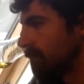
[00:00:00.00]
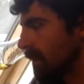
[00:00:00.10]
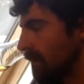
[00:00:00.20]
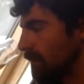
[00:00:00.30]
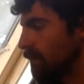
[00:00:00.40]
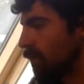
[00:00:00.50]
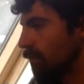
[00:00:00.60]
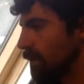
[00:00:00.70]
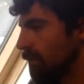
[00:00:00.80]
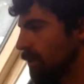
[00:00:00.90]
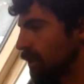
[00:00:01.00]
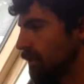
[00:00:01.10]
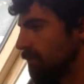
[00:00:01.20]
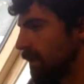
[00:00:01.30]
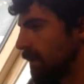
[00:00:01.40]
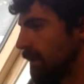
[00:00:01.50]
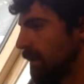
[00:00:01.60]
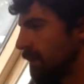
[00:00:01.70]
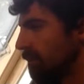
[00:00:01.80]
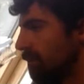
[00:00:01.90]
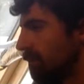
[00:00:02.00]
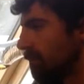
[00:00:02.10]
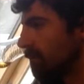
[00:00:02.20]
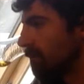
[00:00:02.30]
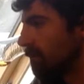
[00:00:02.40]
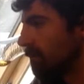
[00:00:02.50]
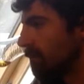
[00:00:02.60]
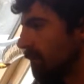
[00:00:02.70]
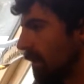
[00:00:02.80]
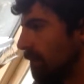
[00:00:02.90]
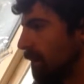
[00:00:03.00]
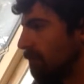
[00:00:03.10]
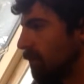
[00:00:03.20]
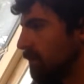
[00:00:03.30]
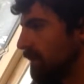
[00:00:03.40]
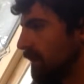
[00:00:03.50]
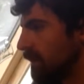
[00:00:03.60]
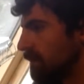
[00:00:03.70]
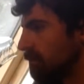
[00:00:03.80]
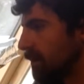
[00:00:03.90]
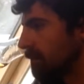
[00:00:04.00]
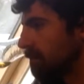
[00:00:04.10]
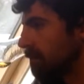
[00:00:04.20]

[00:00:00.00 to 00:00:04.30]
and there's not really much else behind it. Got a bit of maltiness, but